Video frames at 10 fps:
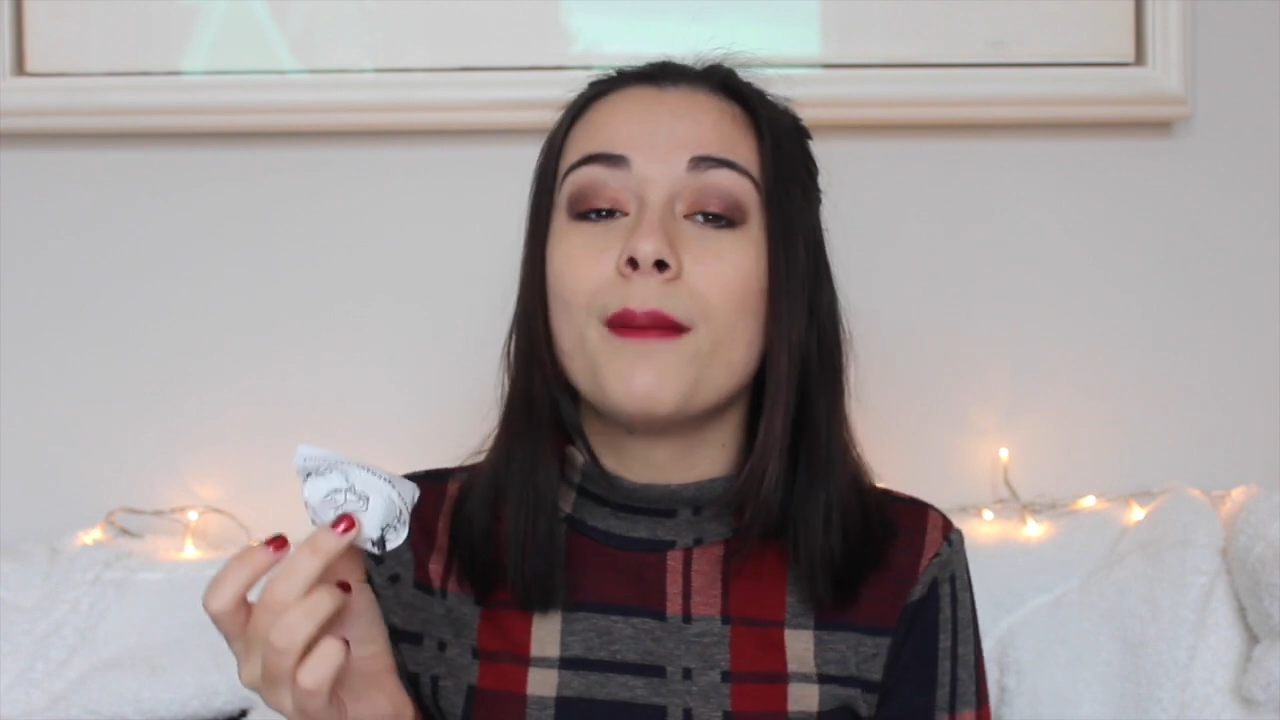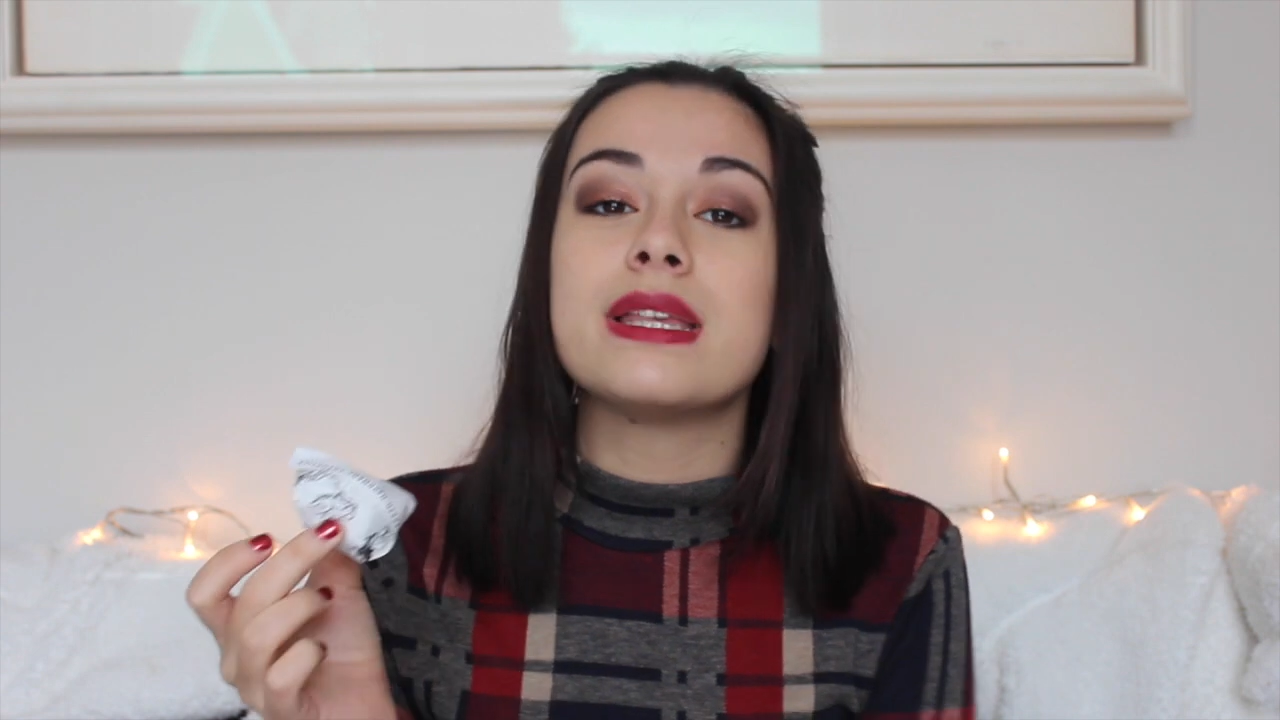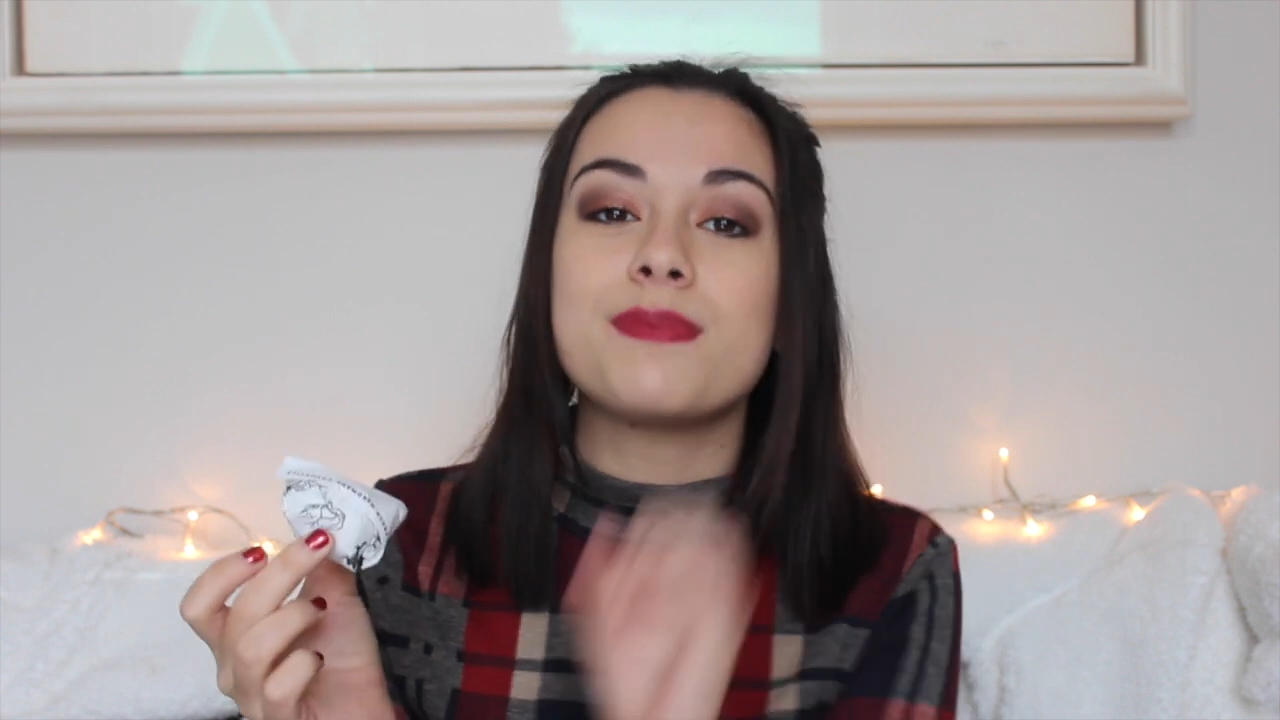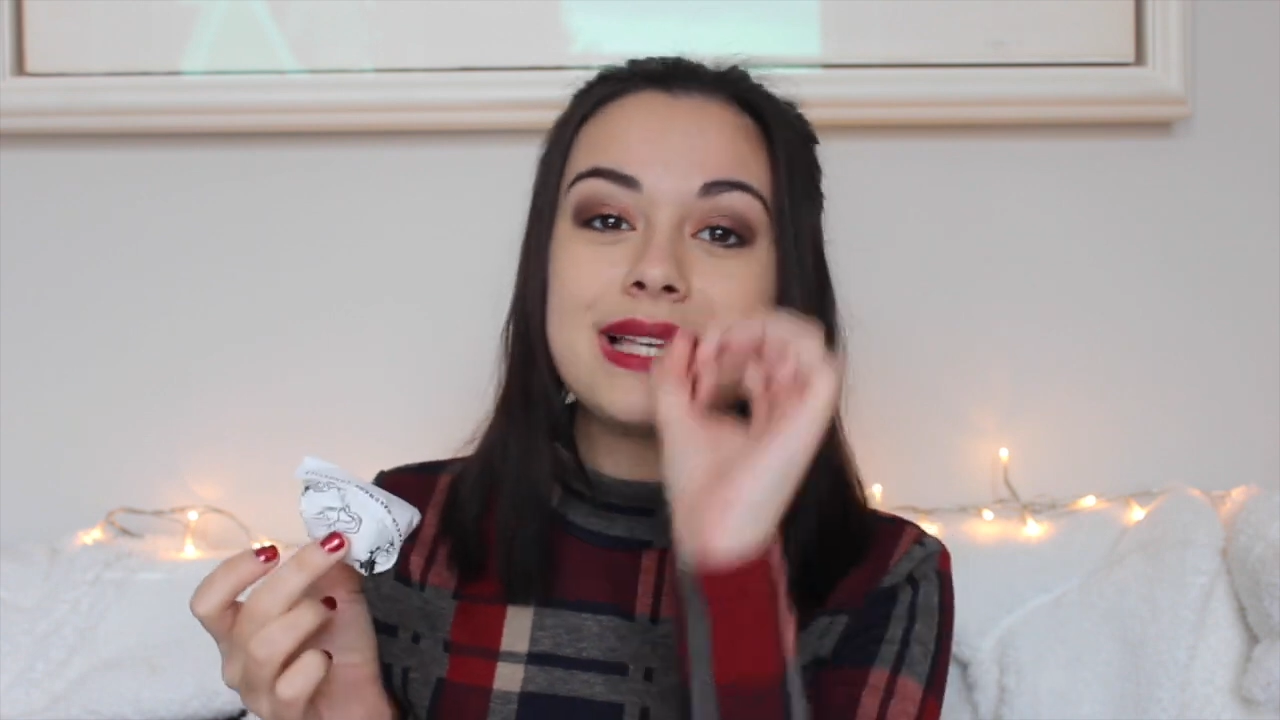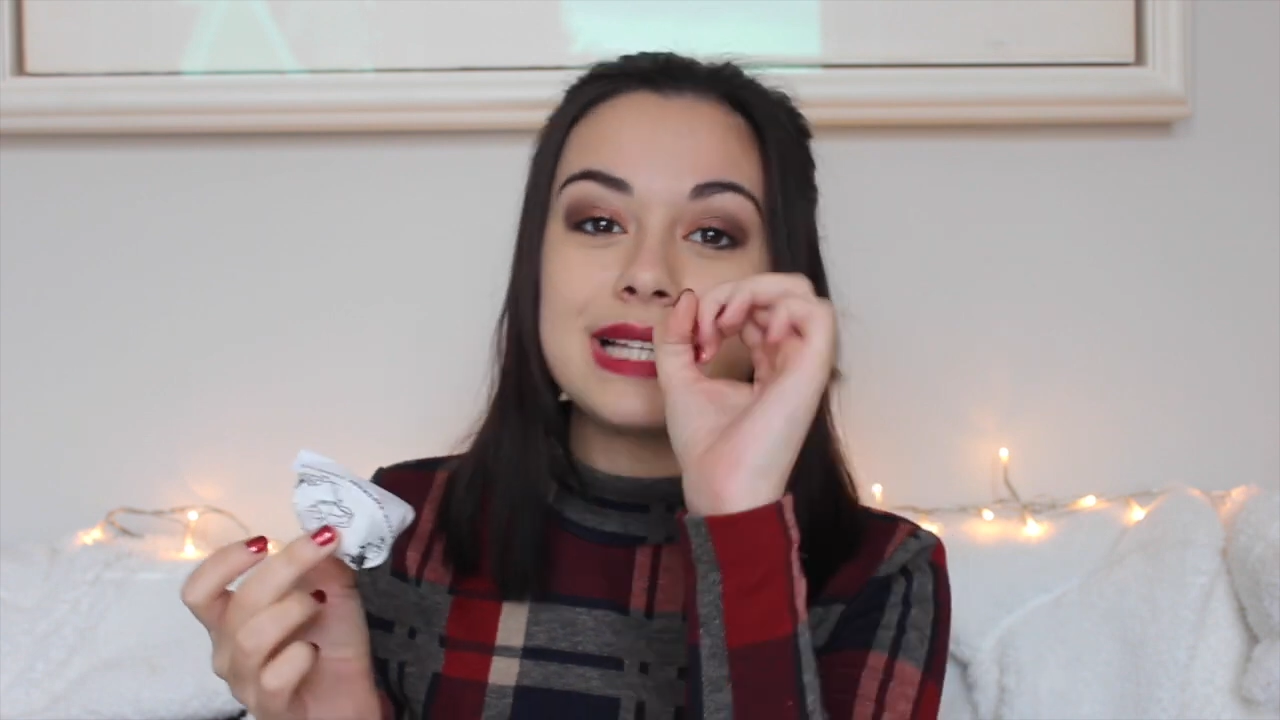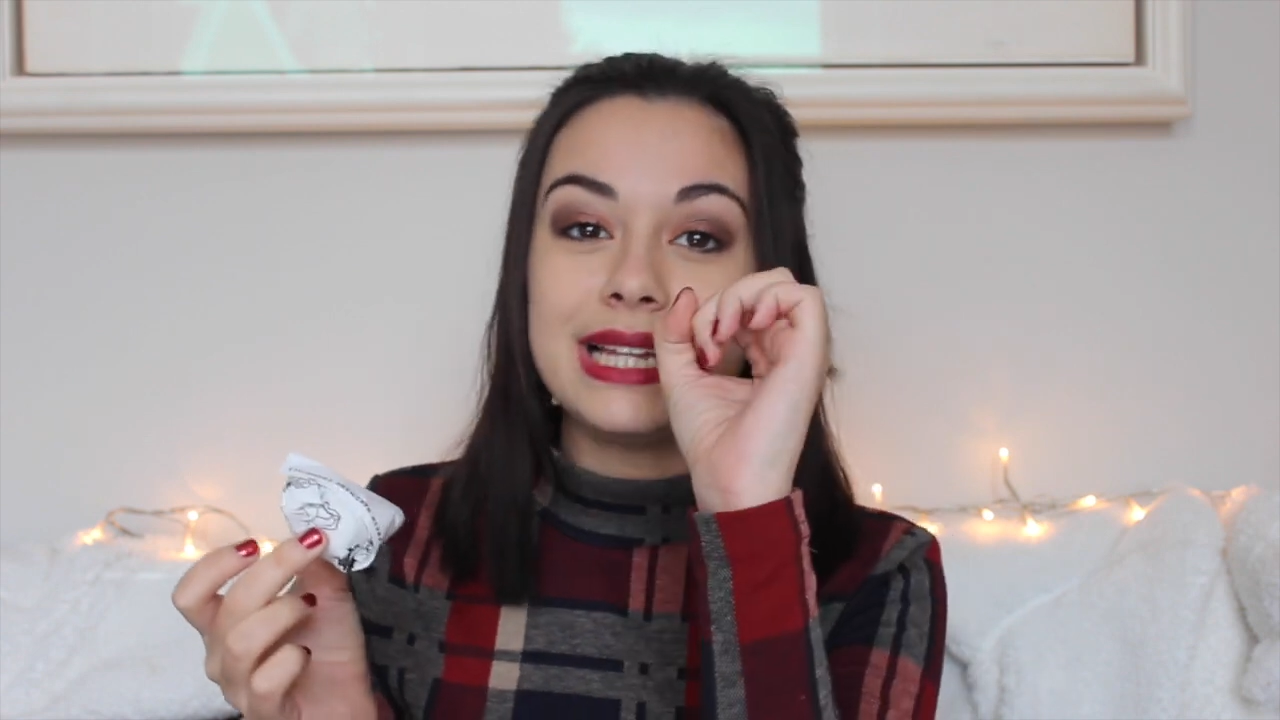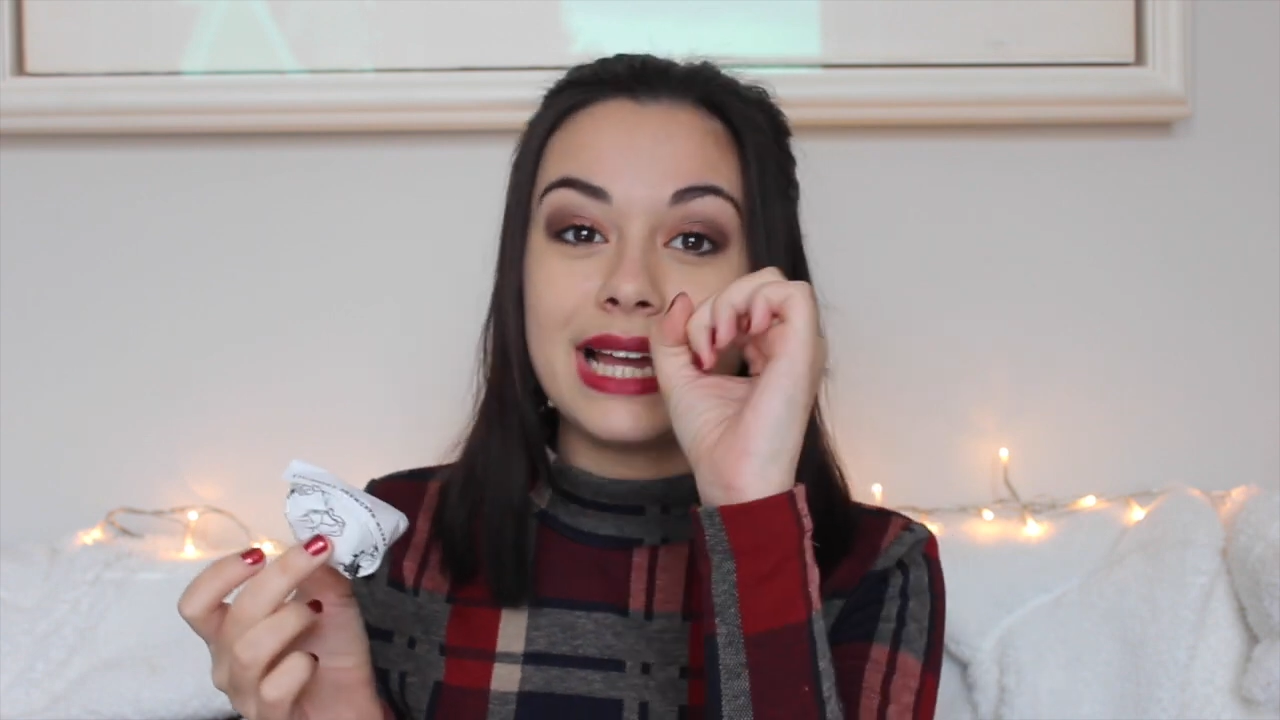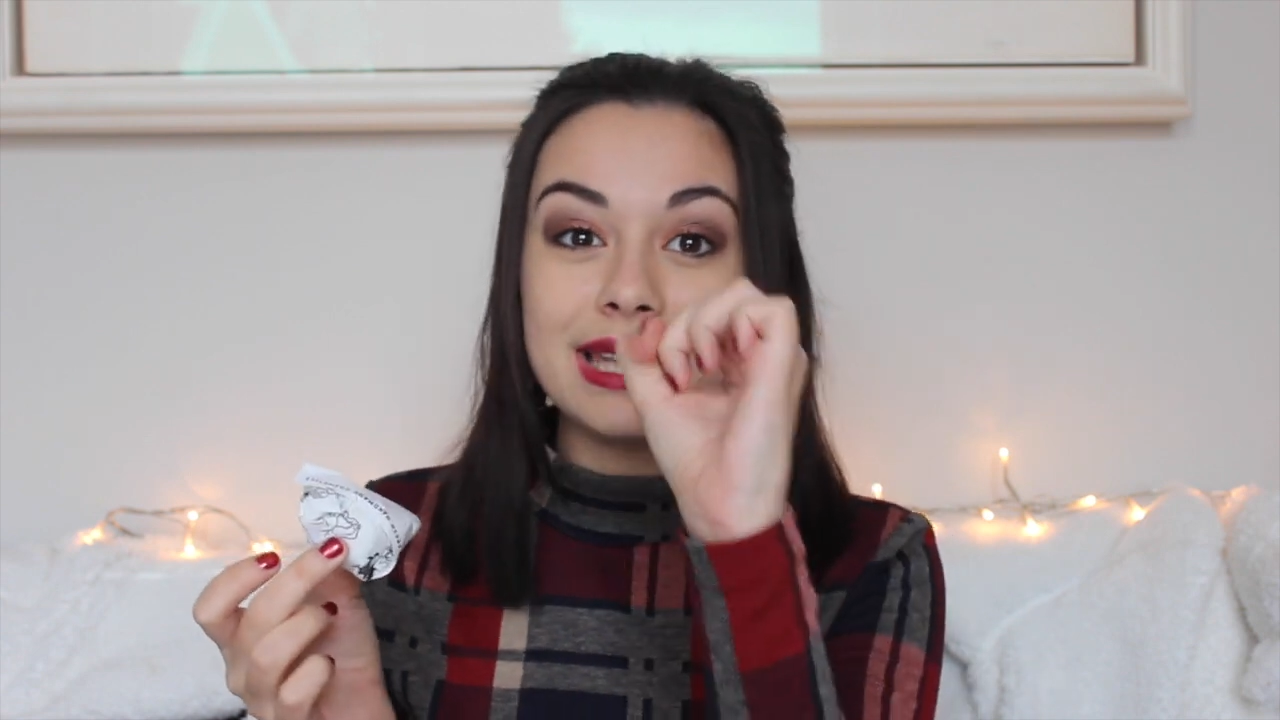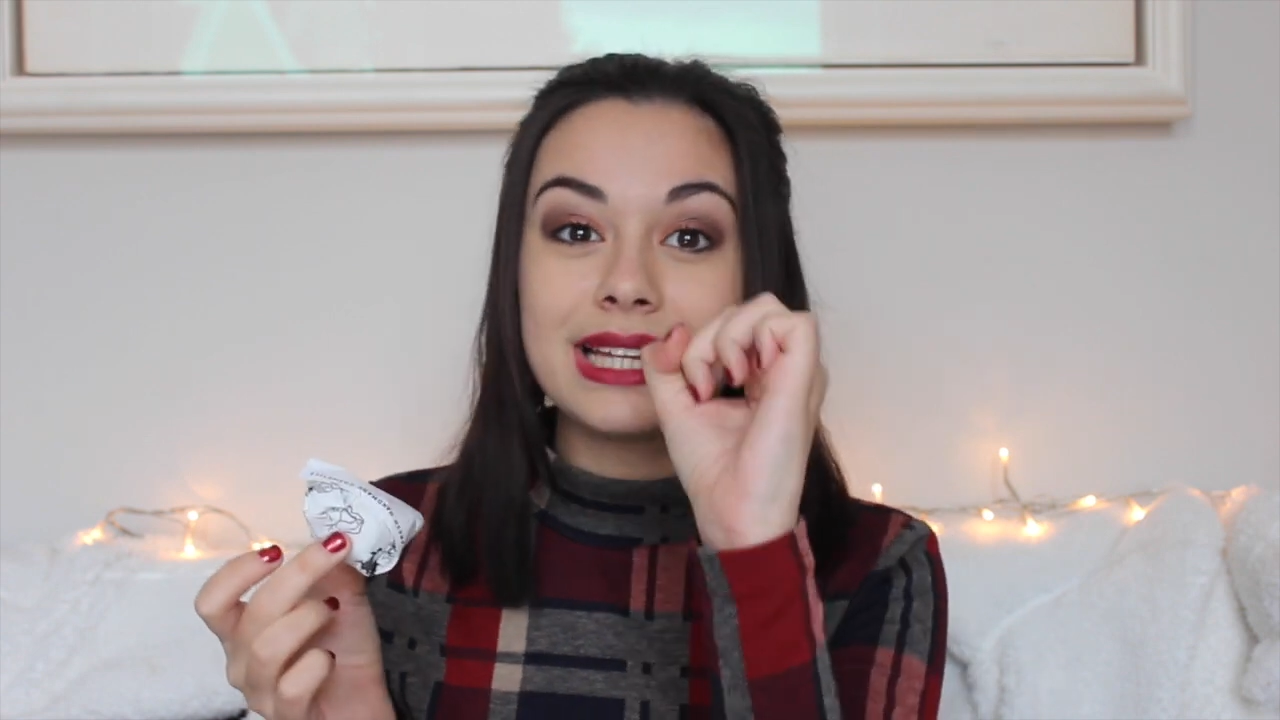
but it's basically a